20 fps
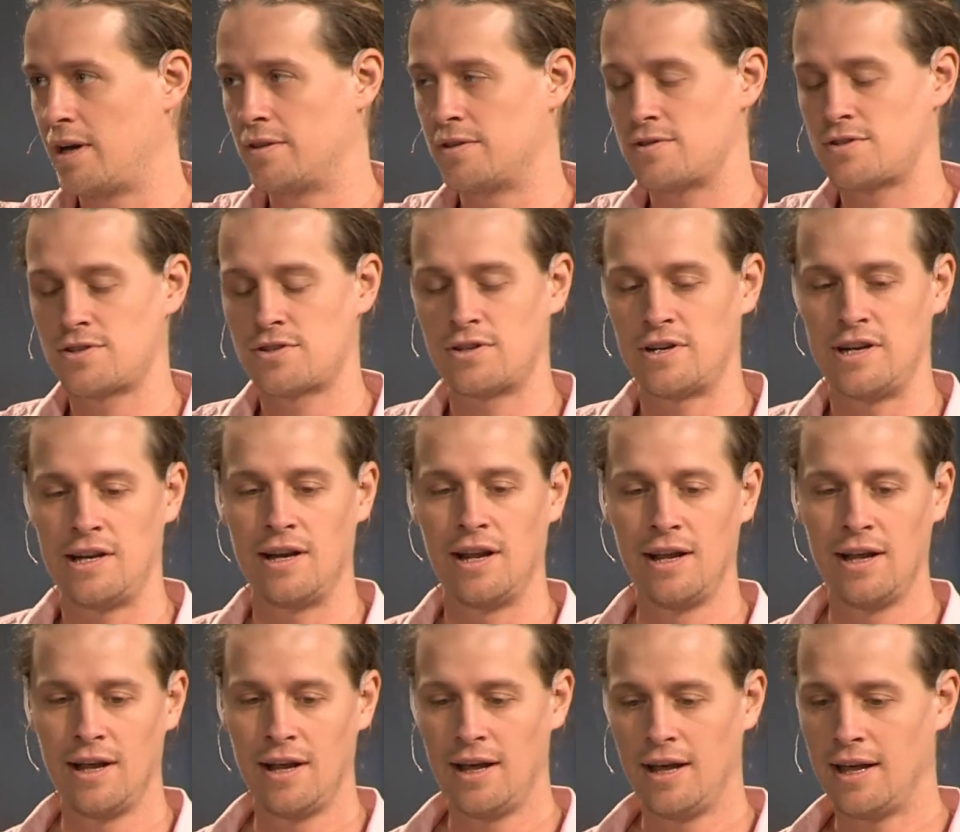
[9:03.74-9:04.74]
down the street.
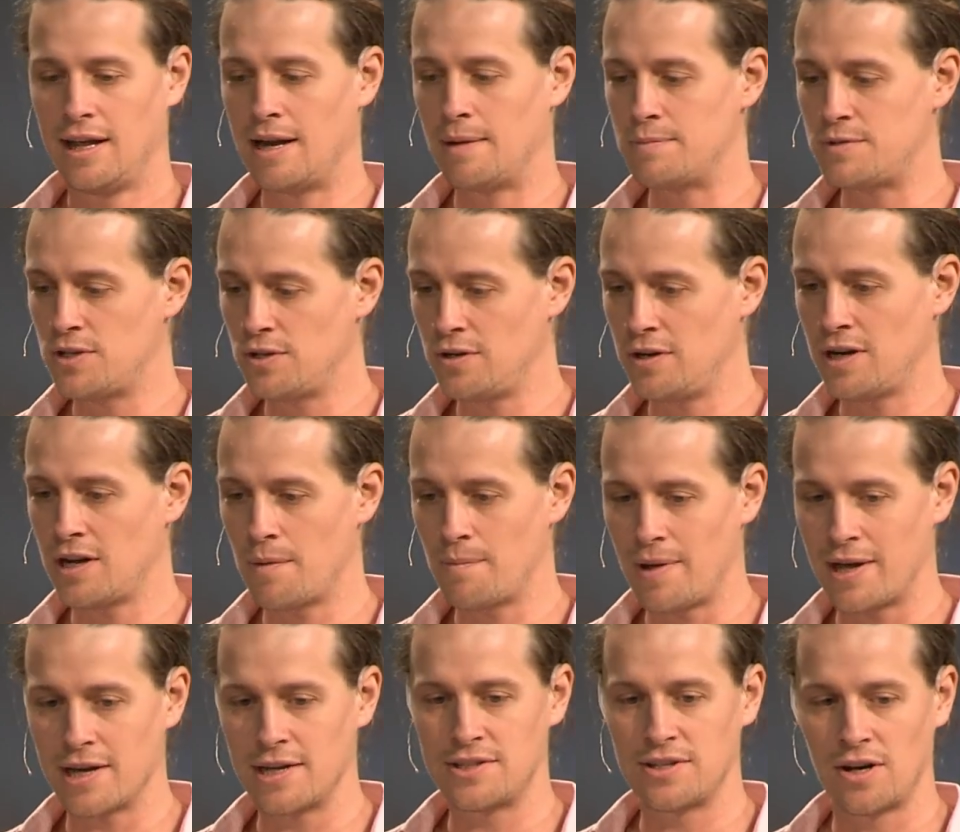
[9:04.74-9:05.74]
And I'm tuning up
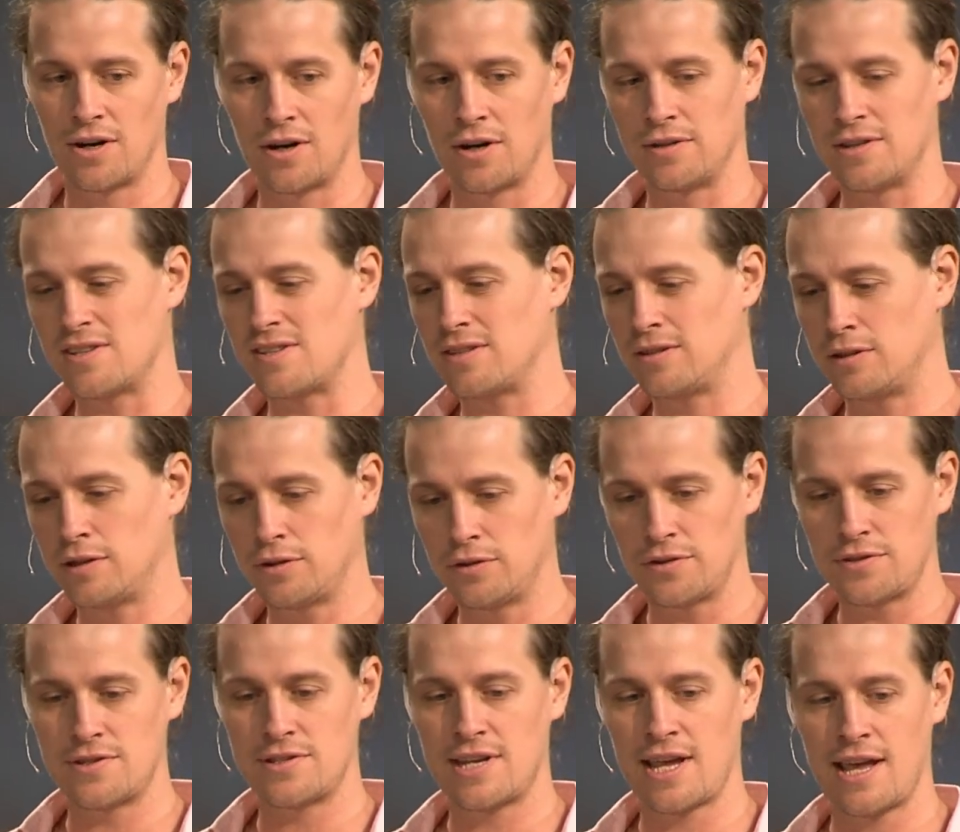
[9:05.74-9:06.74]
my guitar on this
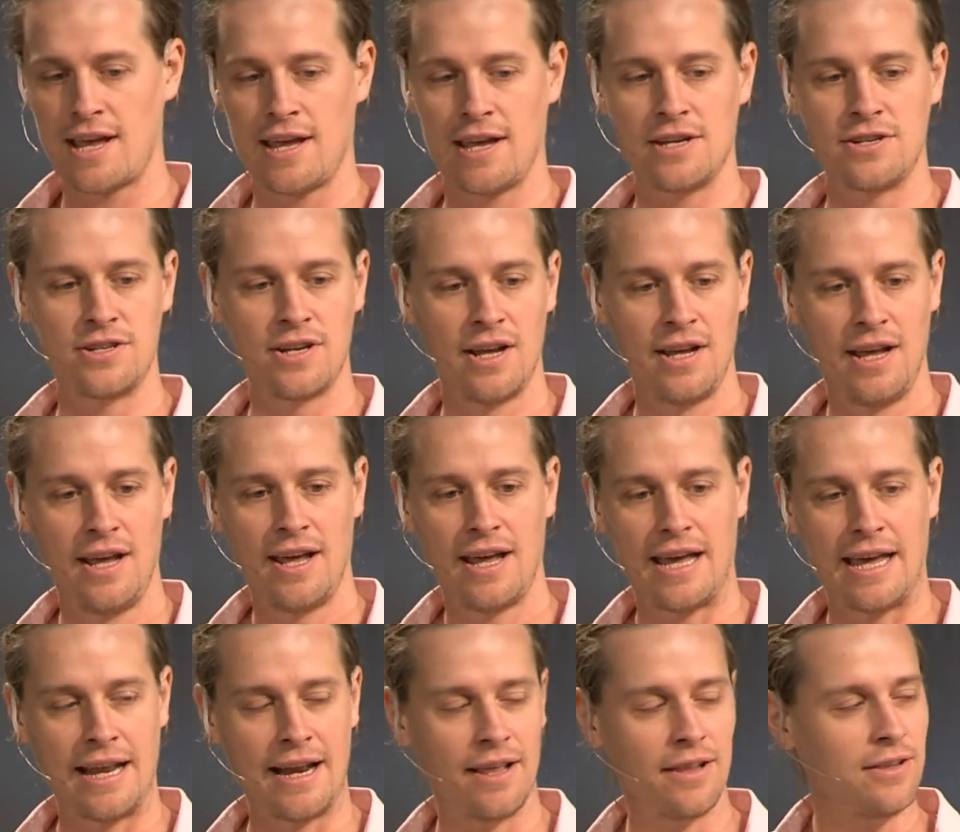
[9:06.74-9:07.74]
little stage,
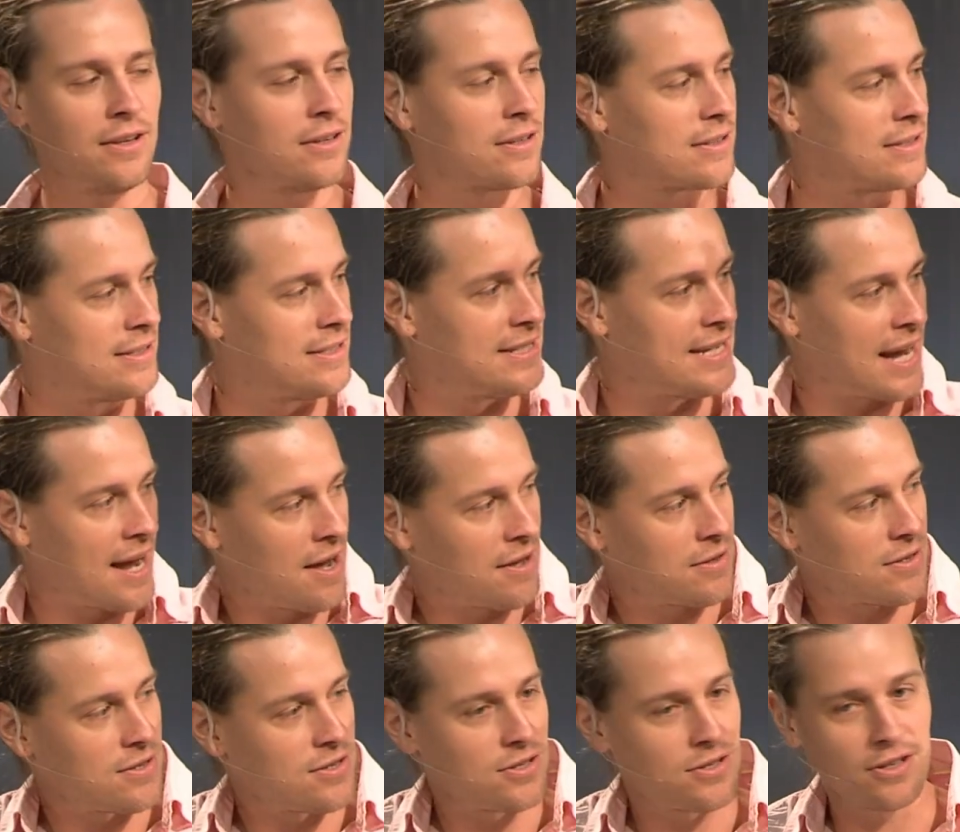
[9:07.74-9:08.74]
and I look
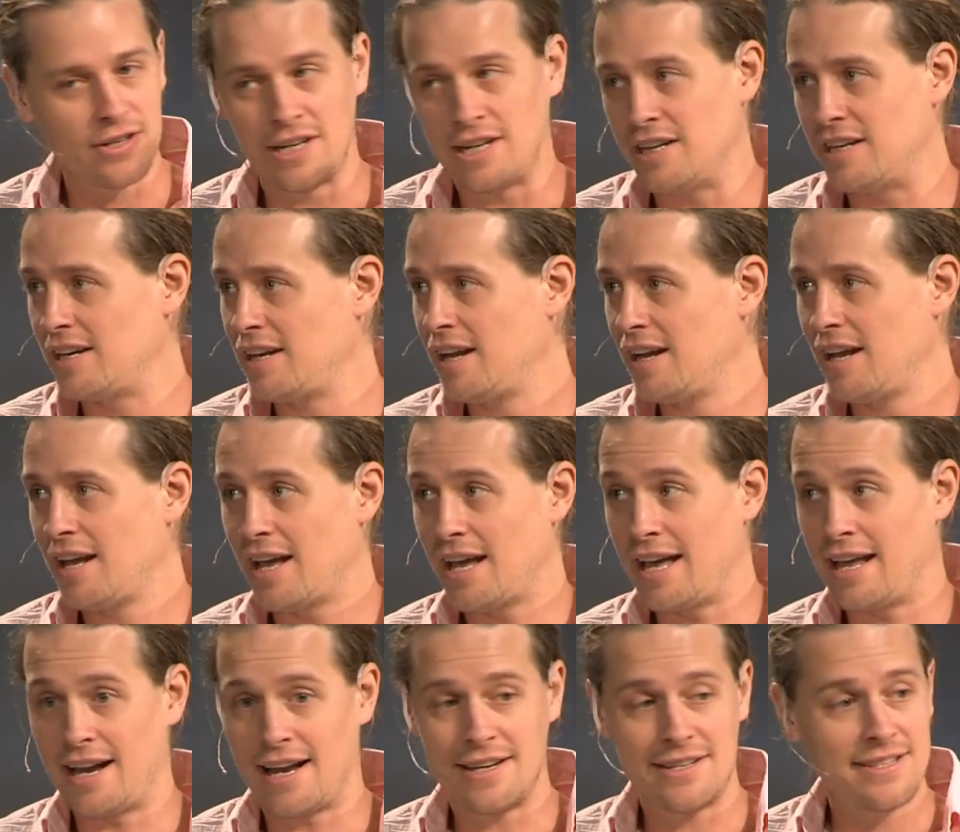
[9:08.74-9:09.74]
down the street,
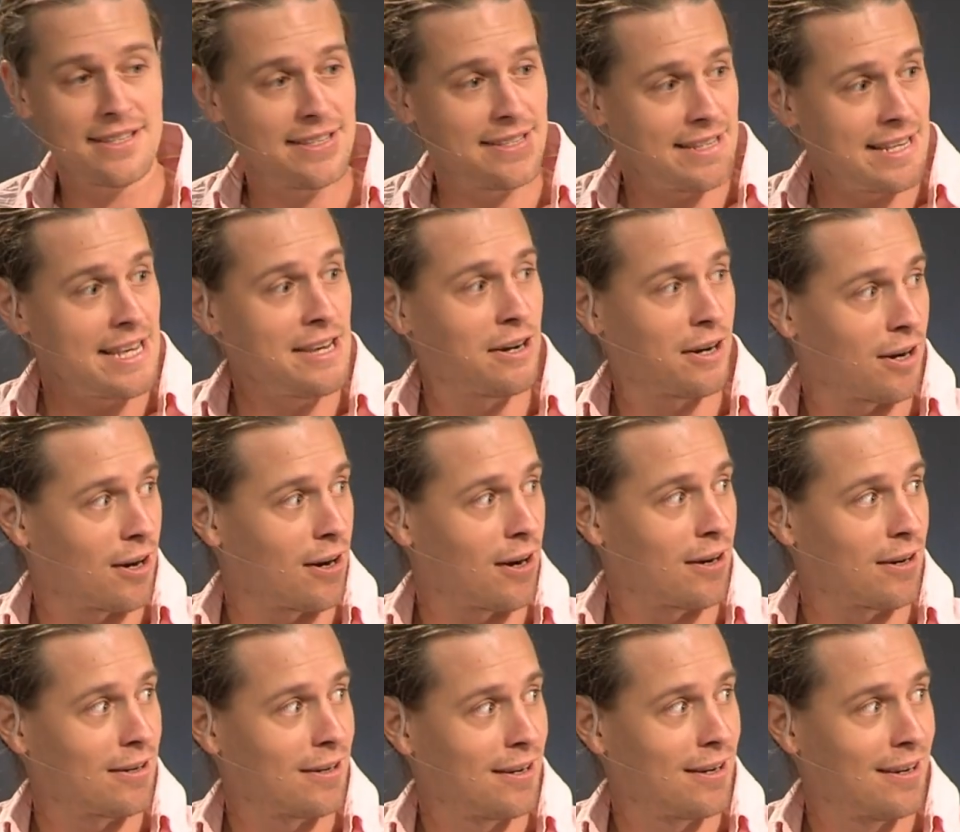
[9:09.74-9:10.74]
and I see her.